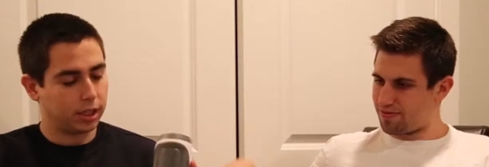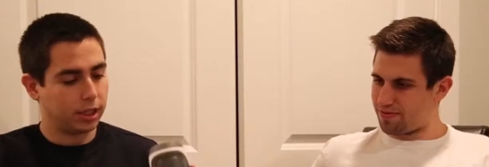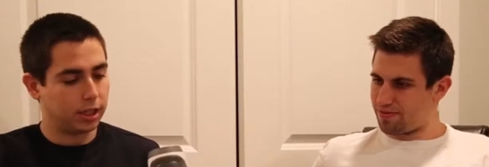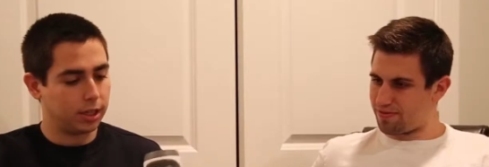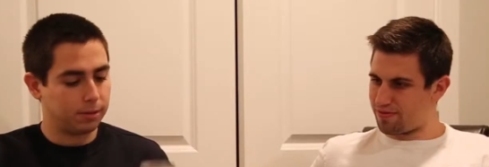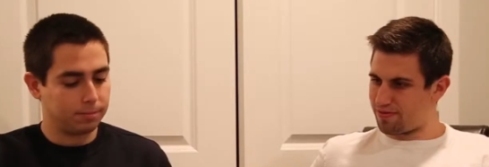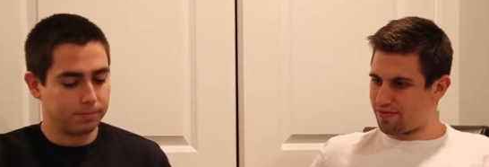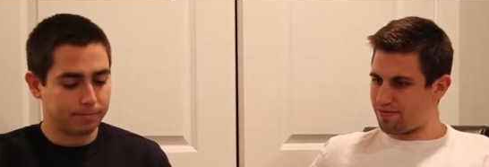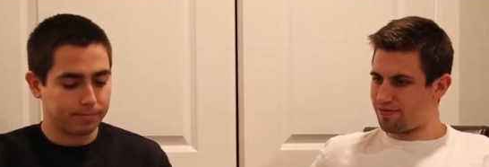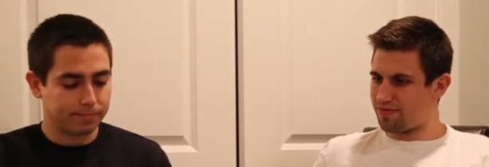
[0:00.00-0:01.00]
Speaker 1: I
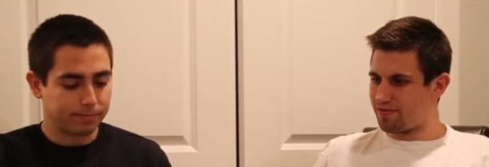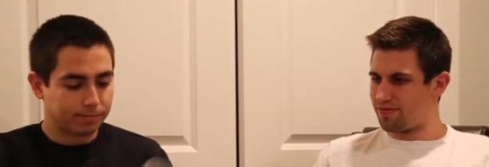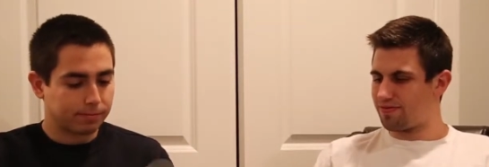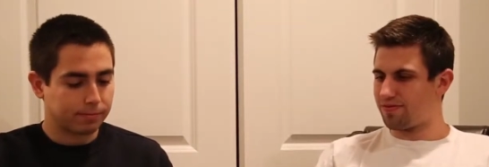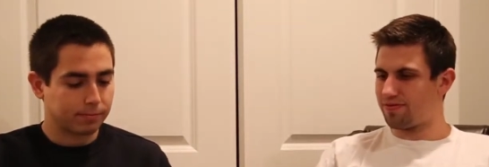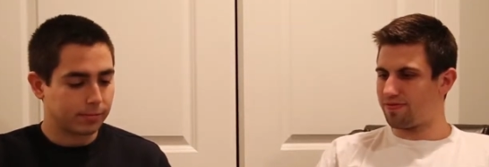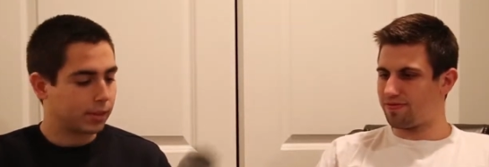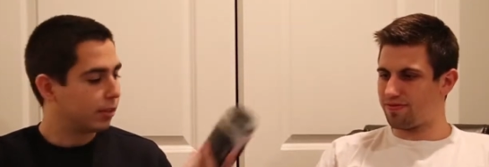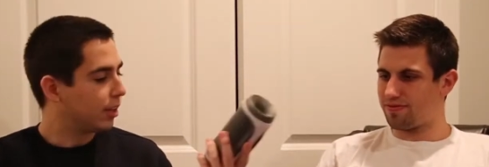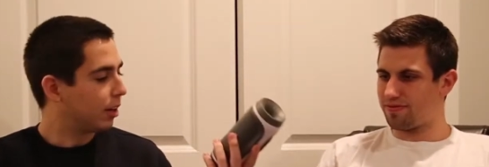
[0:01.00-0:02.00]

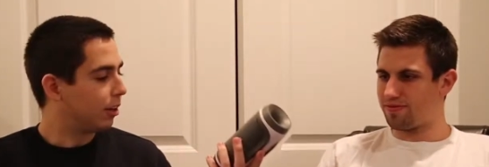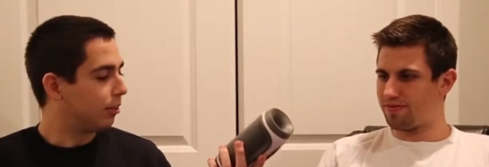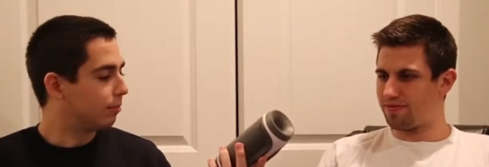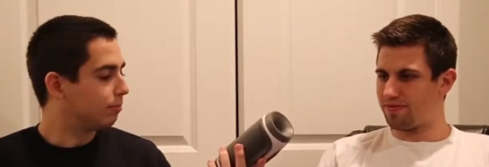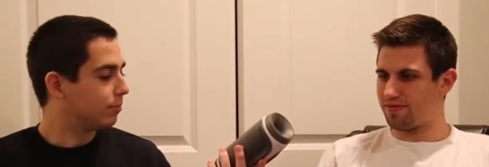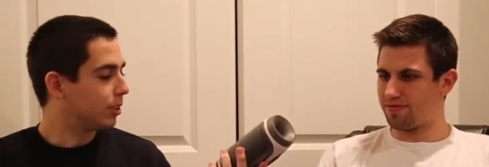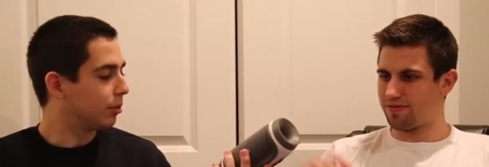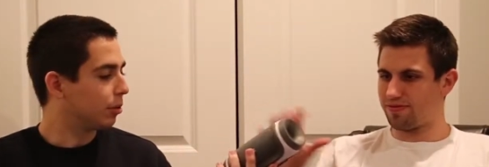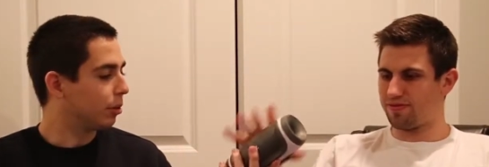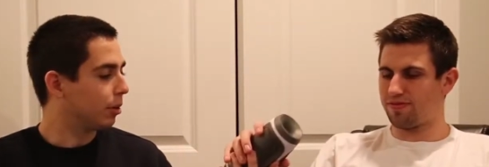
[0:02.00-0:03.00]
Speaker 2: don't know. You
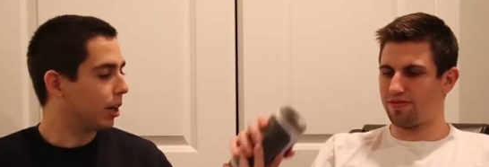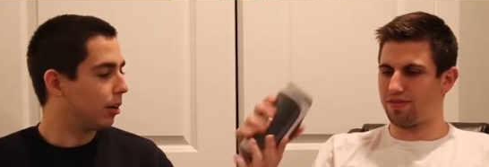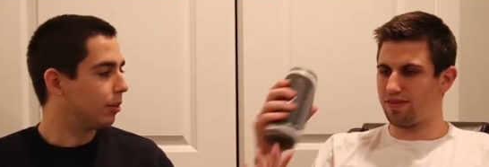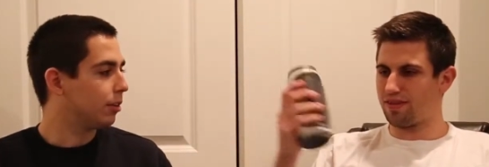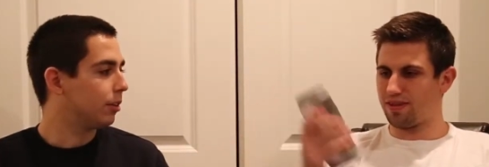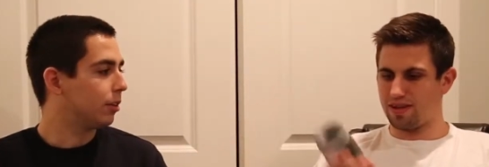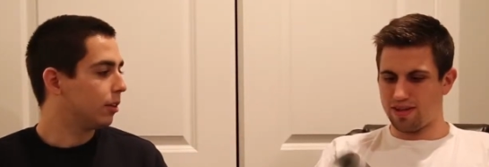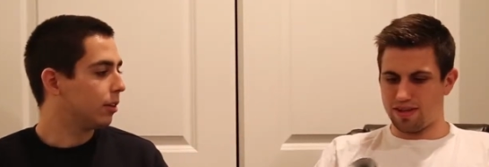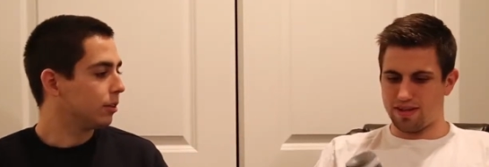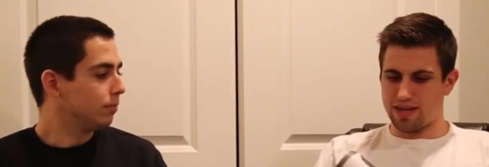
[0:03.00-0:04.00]
can throw it around.
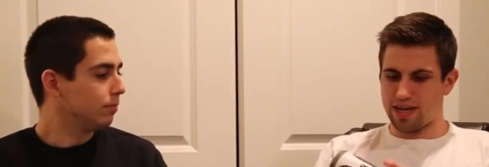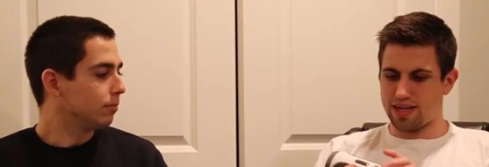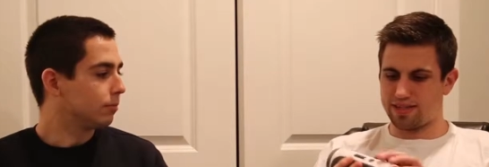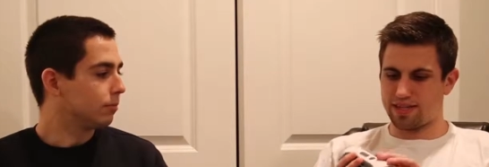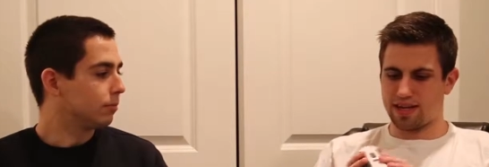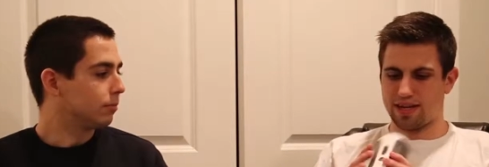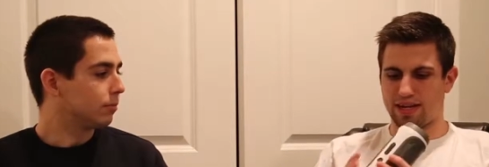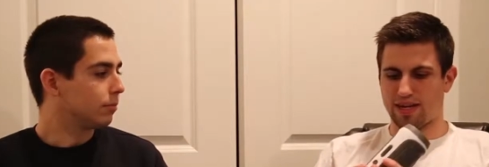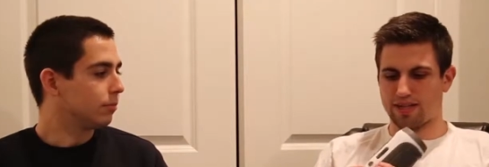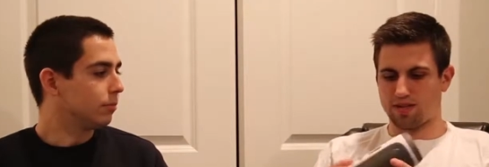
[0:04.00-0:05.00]
Yeah, it's
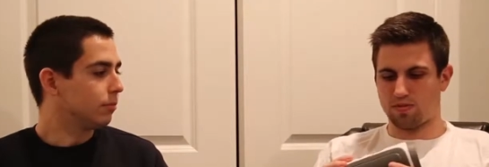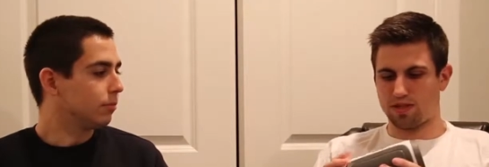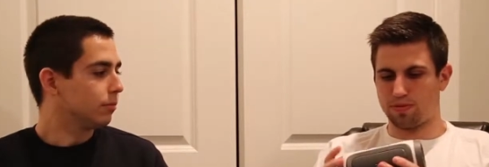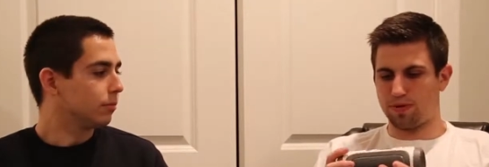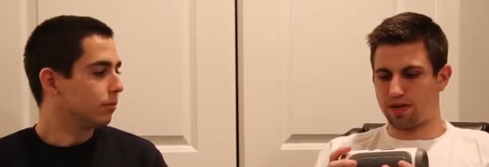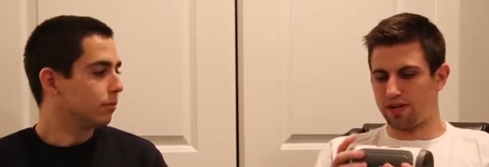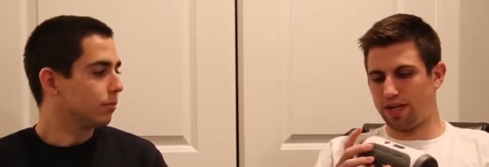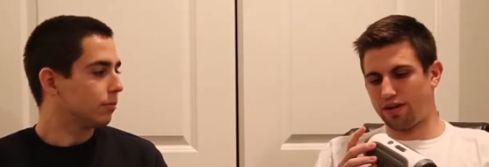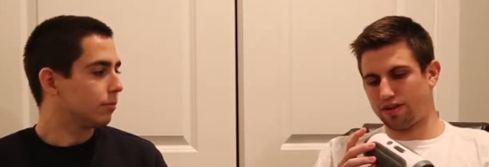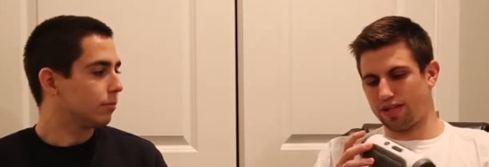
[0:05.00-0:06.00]
got this one speaker
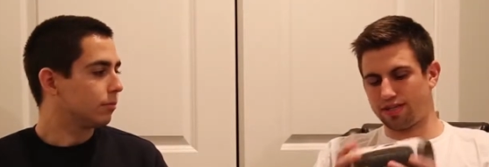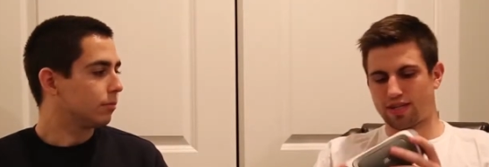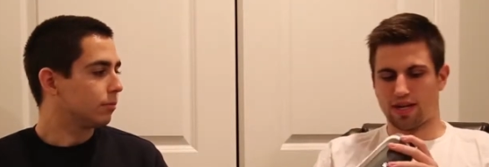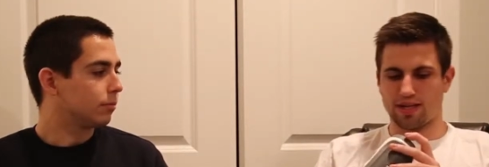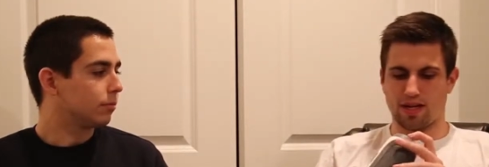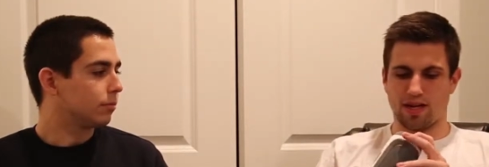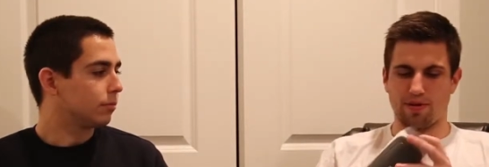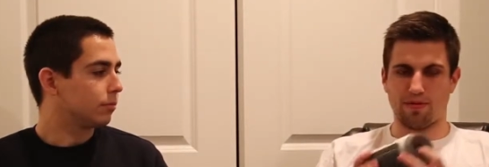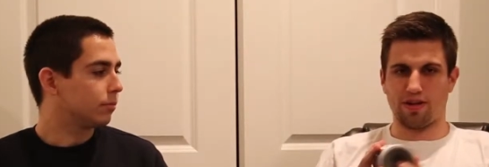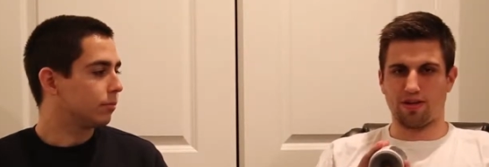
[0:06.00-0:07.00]
here, then it's got
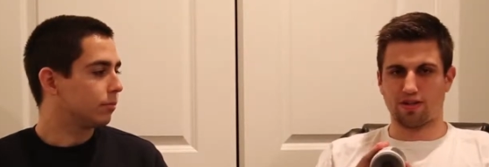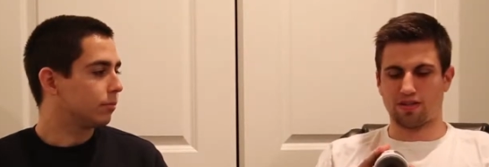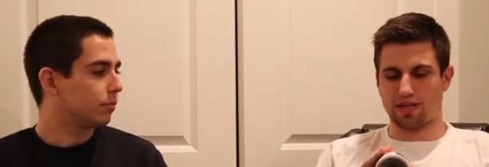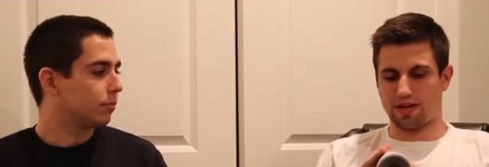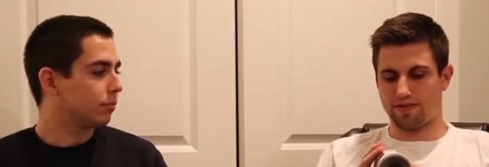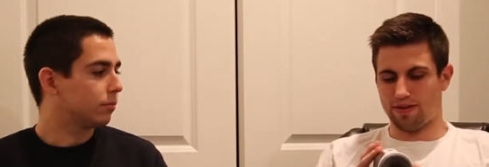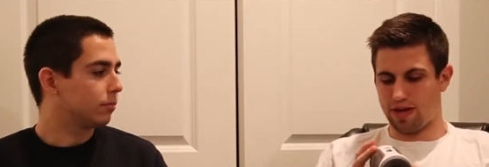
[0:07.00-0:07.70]
another kind of